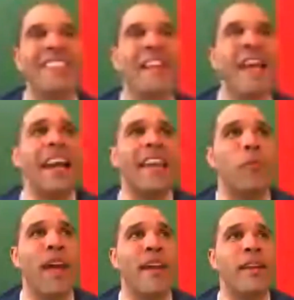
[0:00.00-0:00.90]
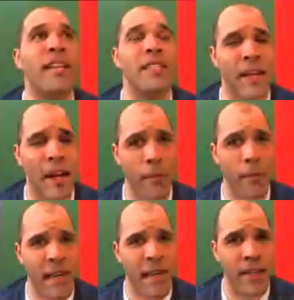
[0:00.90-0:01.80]
It's like when
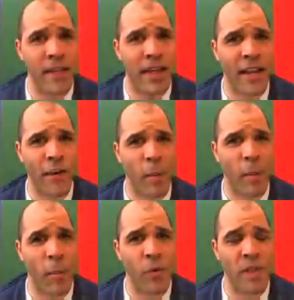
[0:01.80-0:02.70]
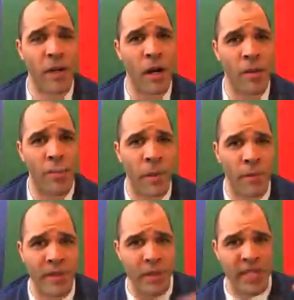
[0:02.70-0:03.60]
it's that company, I can't remember what they're called,
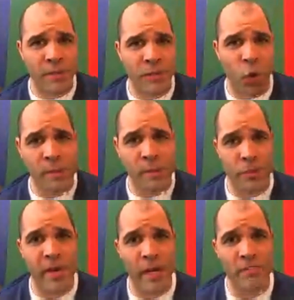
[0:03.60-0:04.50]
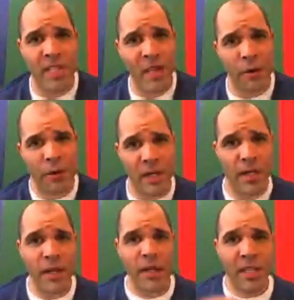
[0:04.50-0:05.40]
but when Transformers Three comes
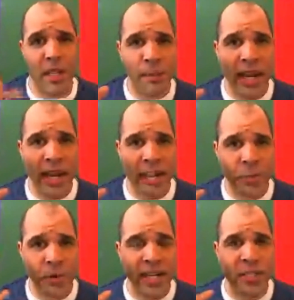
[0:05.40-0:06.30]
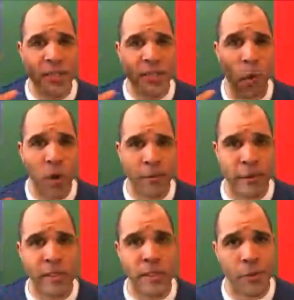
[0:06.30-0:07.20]
out, they make Transmorphers